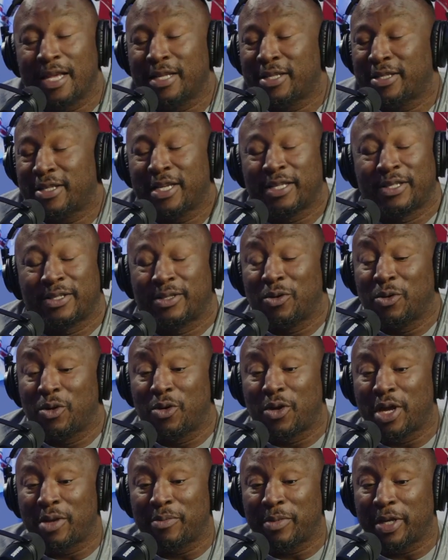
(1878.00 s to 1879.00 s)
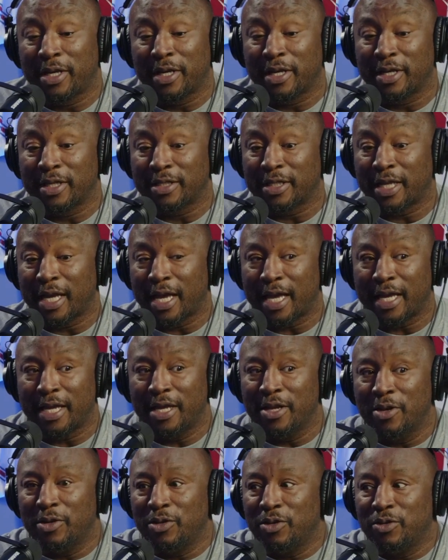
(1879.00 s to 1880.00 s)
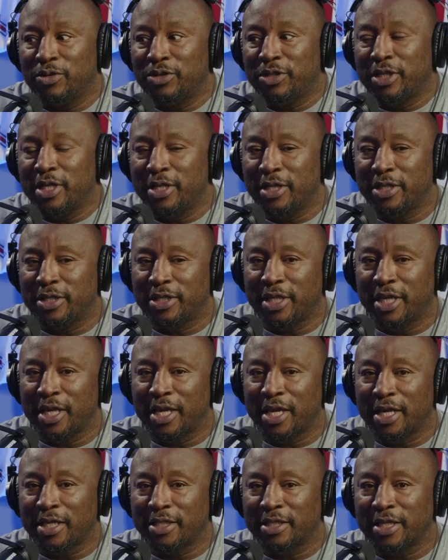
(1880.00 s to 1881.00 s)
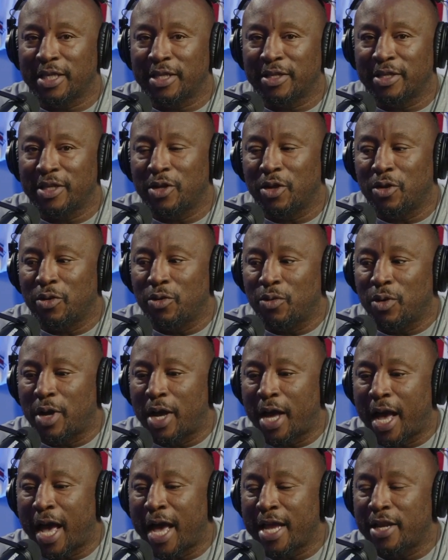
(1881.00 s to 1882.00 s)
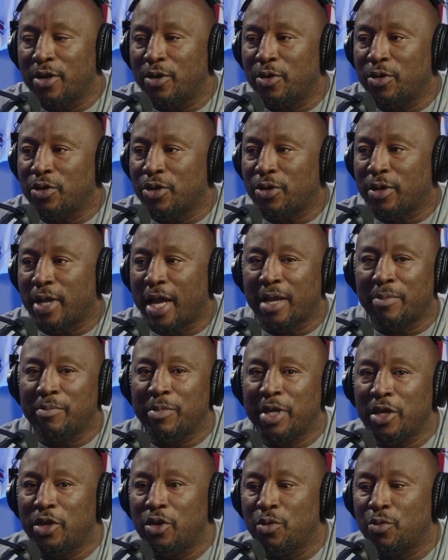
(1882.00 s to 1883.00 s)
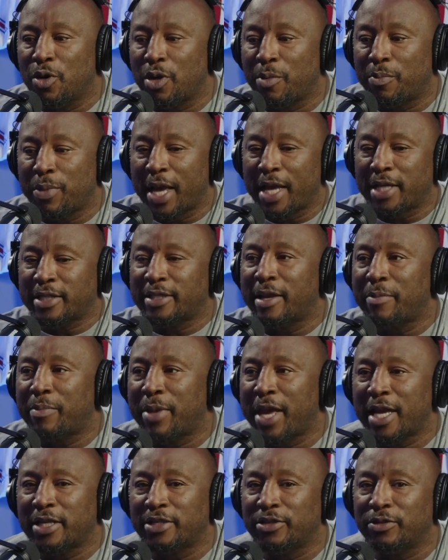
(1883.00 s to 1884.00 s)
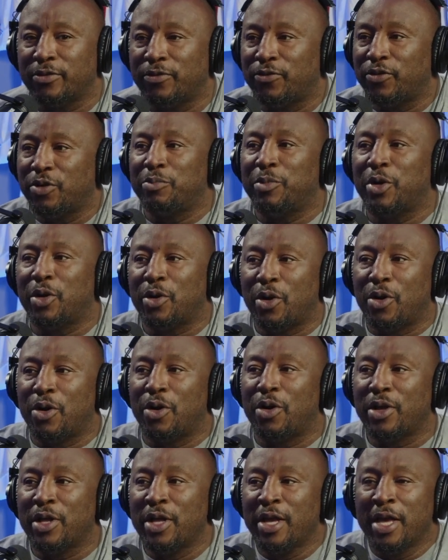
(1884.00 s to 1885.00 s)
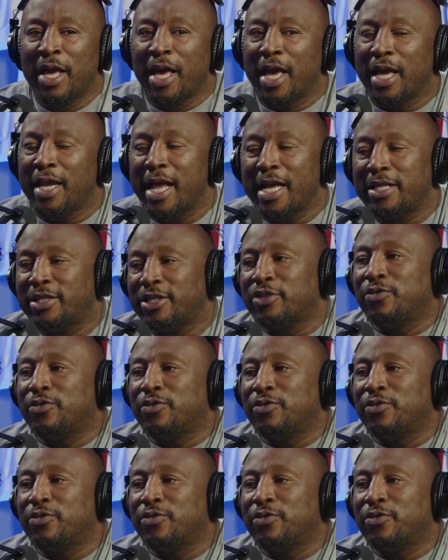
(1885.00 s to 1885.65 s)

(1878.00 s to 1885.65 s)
that's so great, because you see these kids, and, I know you're like me. You want to pass that passion of football on, and not